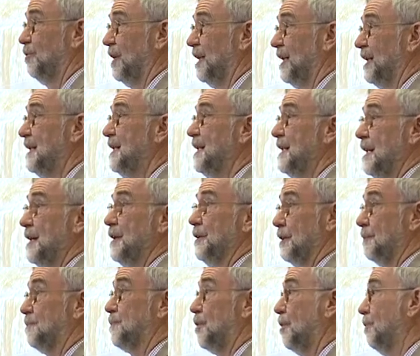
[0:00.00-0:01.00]
aware,
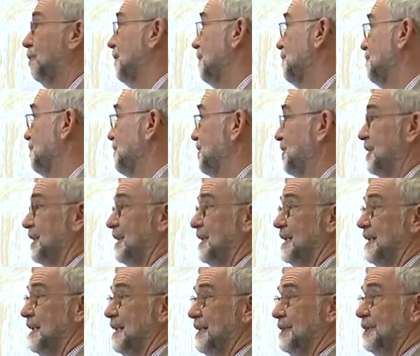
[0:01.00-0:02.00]
the problems,
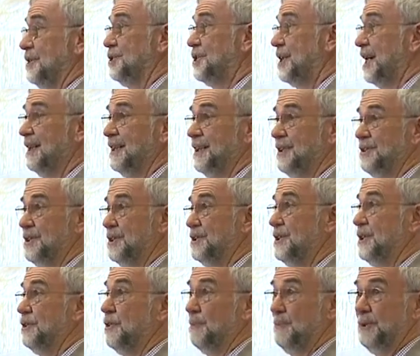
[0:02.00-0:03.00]
the
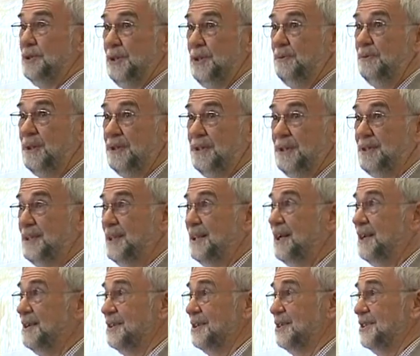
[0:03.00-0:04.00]
challenges, the opportunities
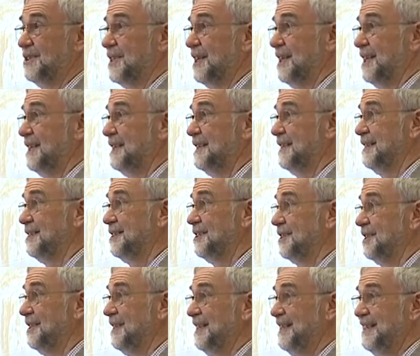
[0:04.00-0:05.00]
in our
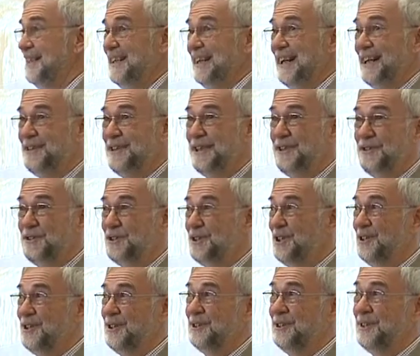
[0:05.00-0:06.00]
societies, I think
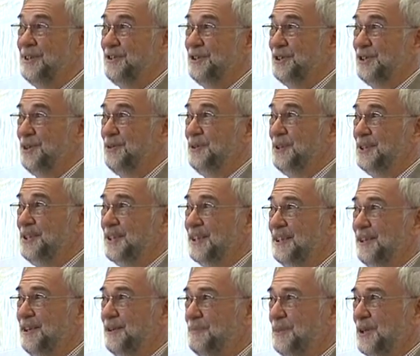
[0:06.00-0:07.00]
Sian showed this
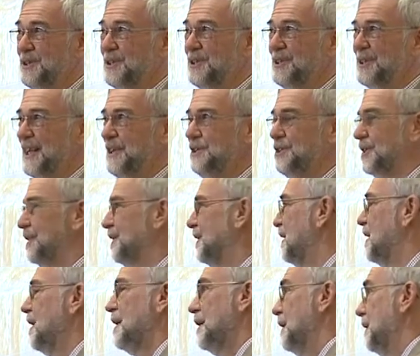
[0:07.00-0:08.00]
in her presentation,
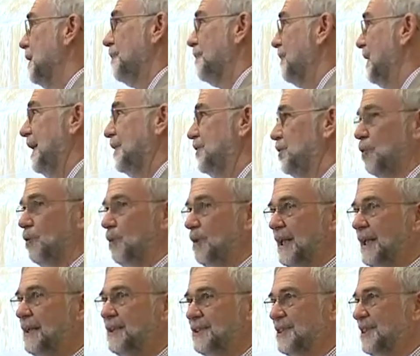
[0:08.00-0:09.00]
it's all
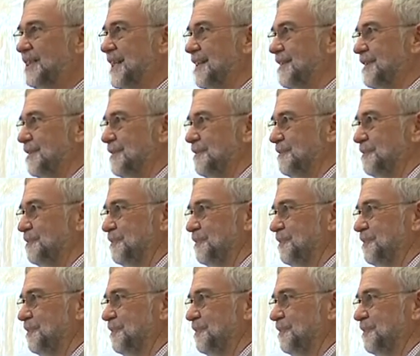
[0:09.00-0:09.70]
linked together.